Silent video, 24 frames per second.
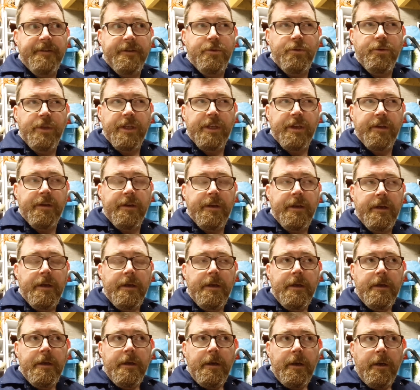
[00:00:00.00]
It's only done
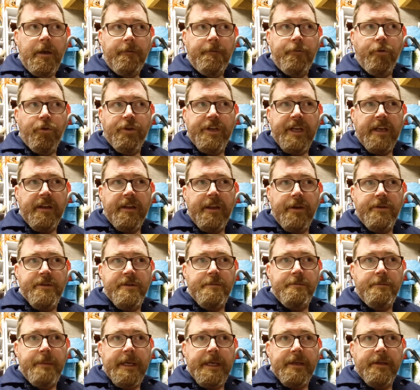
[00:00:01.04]

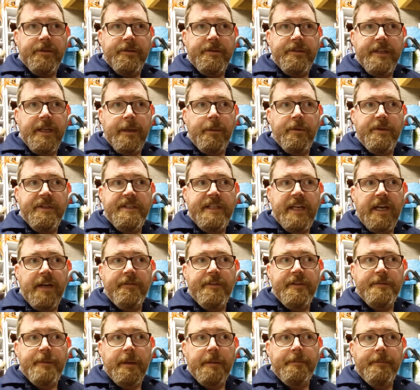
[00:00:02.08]
14,000 miles. It was
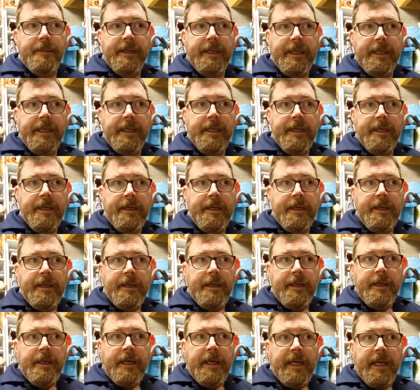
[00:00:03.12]
serviced by me
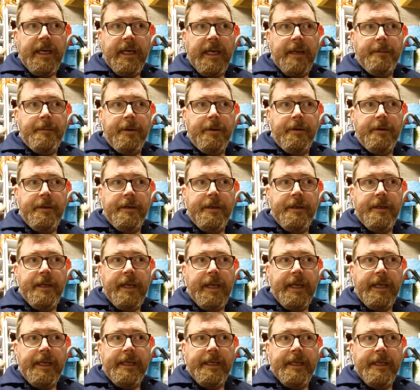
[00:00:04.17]
about
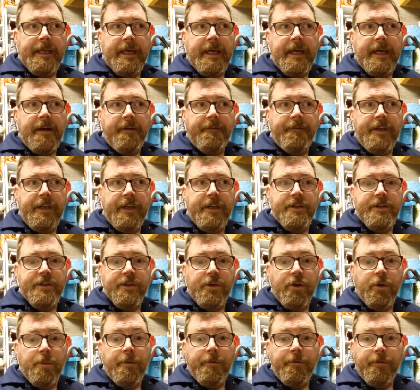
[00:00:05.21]
9.5 years
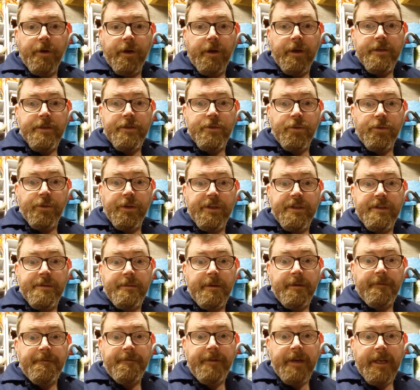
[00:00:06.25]
ago before I sold it to
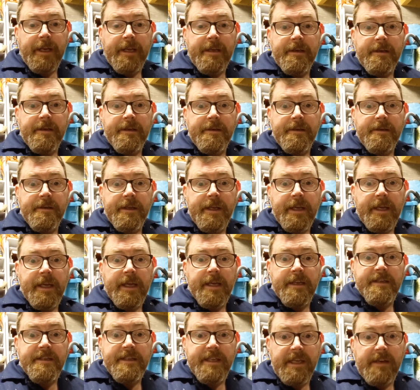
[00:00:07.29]
my friend
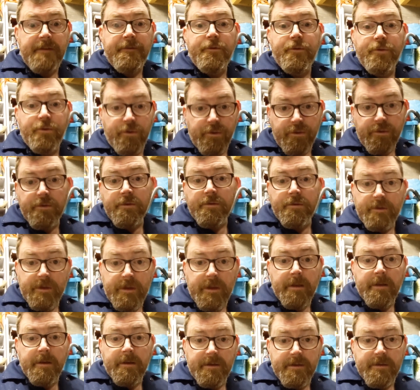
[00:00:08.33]
Steve,
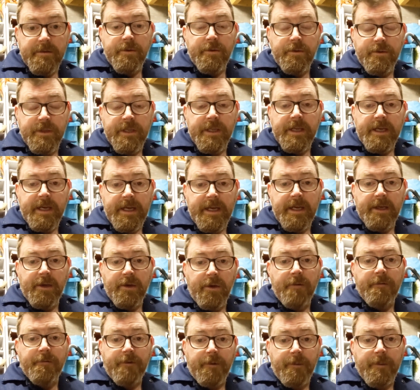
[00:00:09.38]
who's the guy I
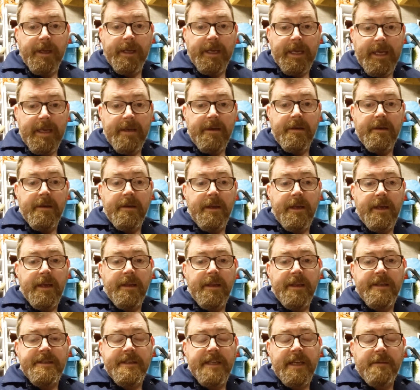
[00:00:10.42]
got it from again
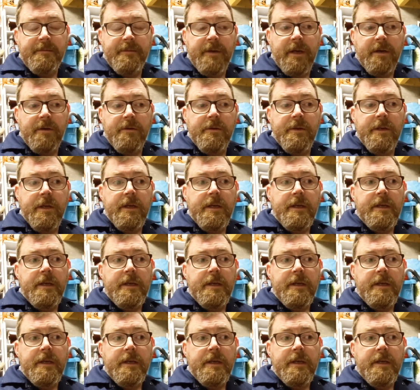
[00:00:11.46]
this time round.